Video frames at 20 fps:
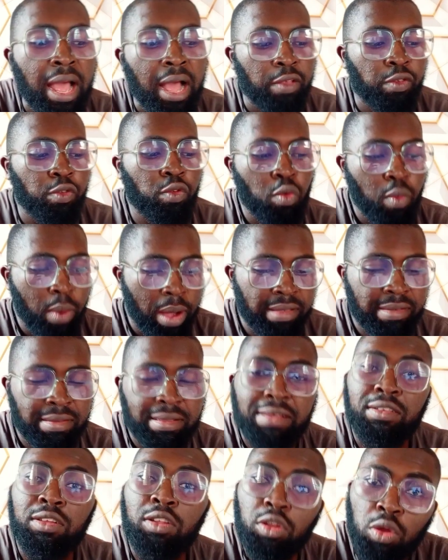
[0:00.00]
And so once
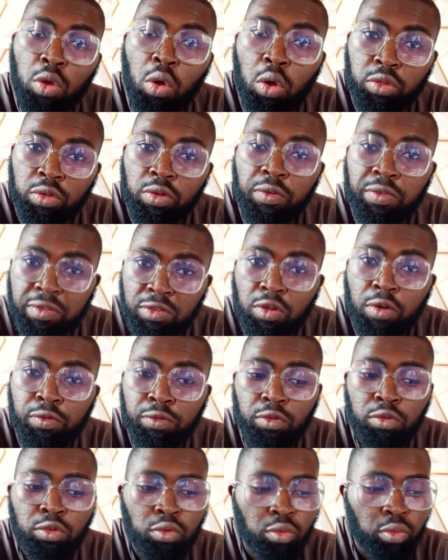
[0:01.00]
there's a lot of
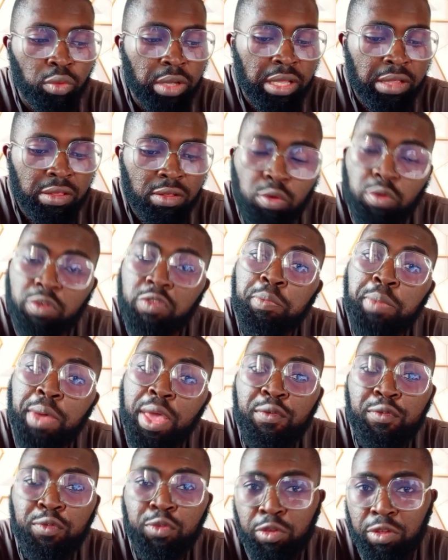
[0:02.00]
stuff to do, it looks
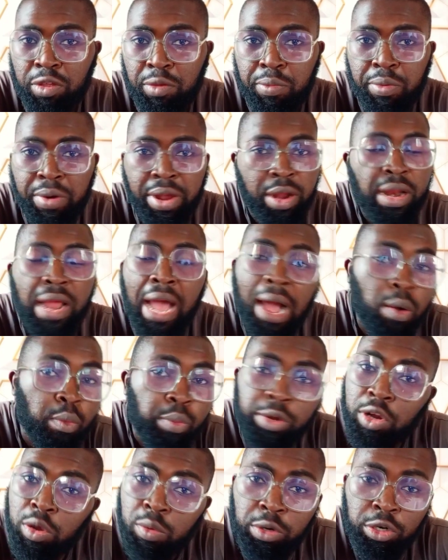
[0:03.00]
painful to the brain and
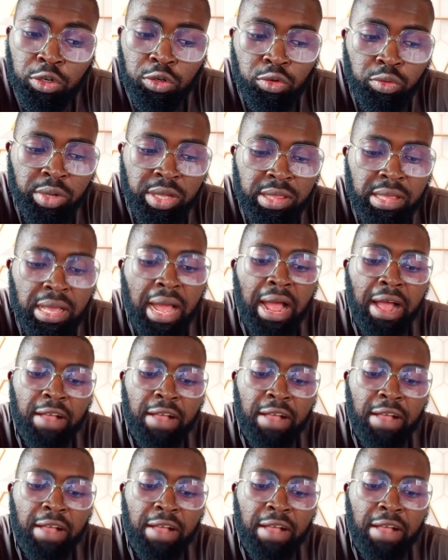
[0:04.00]
we don't want to do it.